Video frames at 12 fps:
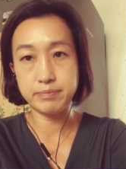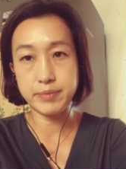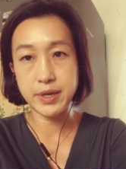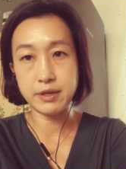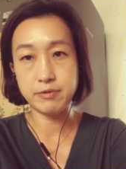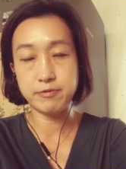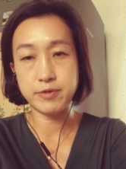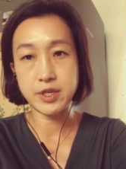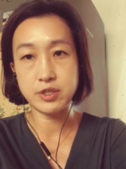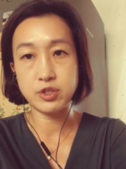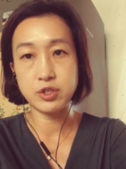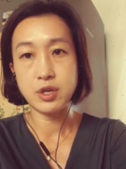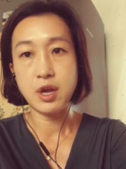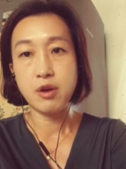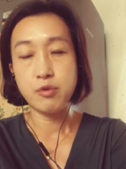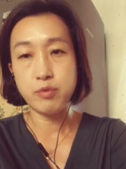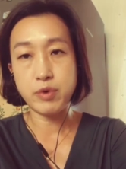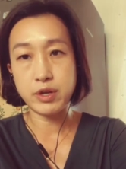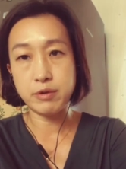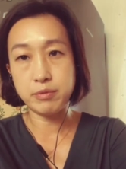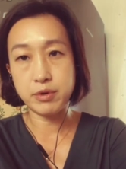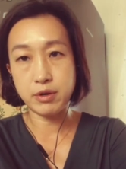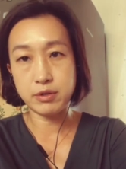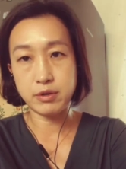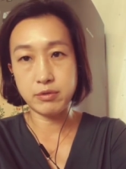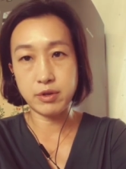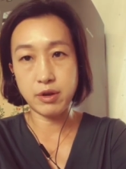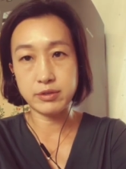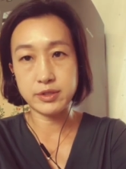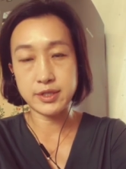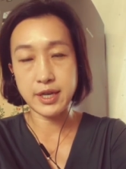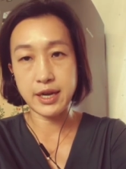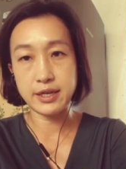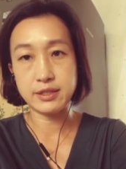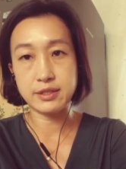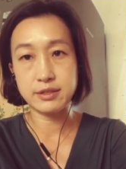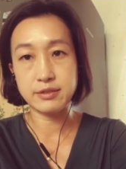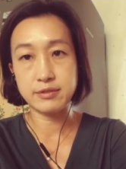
big fish when brought alongside.